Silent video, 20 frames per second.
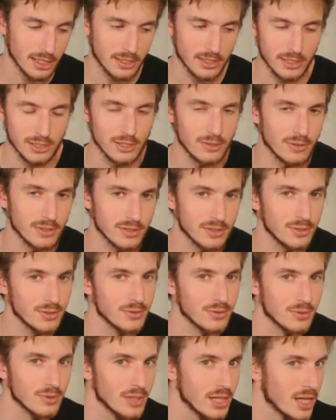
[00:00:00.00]
I could go
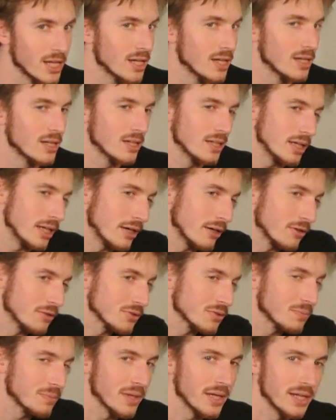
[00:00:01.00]
into
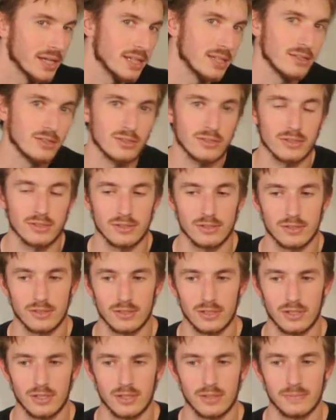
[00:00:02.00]
aerospace
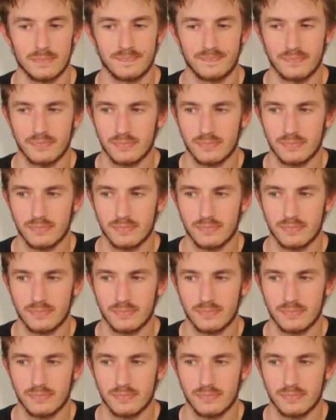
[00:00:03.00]
or um,